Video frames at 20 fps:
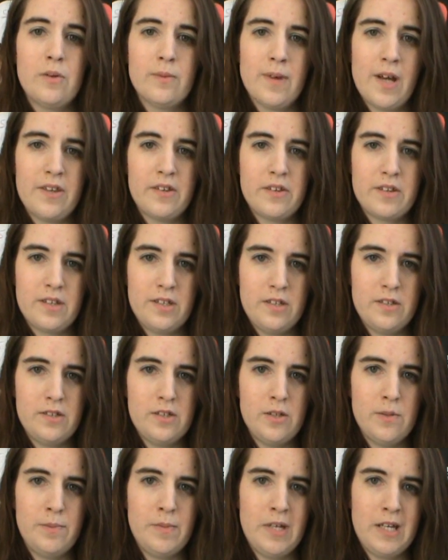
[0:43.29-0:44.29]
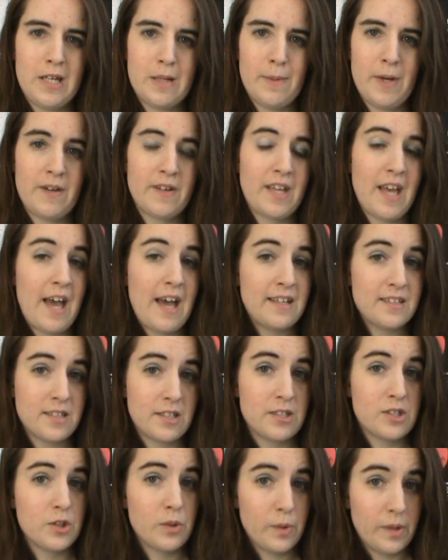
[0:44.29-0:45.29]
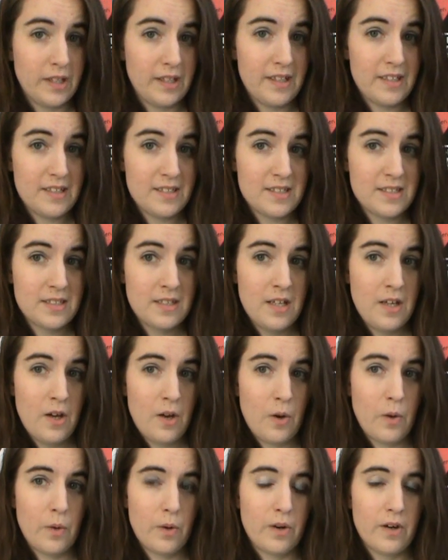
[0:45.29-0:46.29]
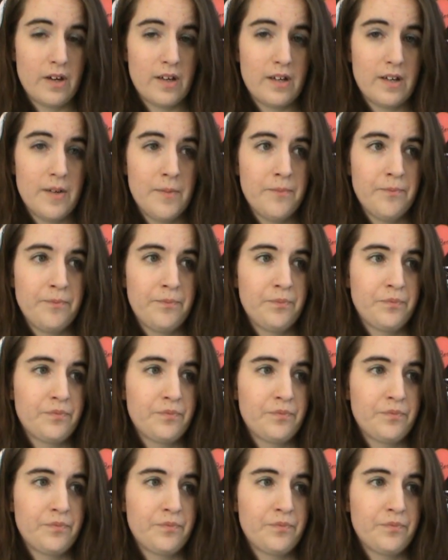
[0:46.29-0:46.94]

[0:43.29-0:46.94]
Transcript: rather than YouTube being about cats on toilets or